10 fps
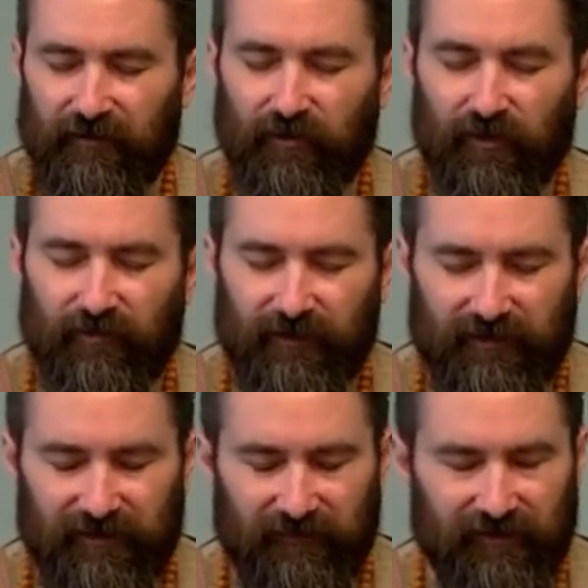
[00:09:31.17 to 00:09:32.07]

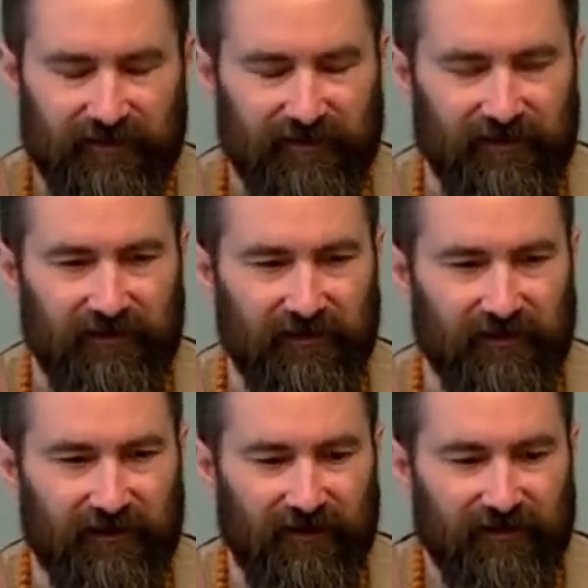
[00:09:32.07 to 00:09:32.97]
dormant and vestigial
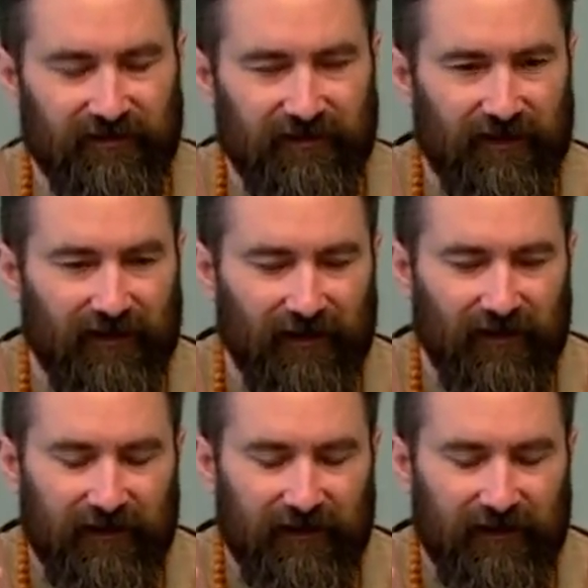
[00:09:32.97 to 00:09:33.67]
until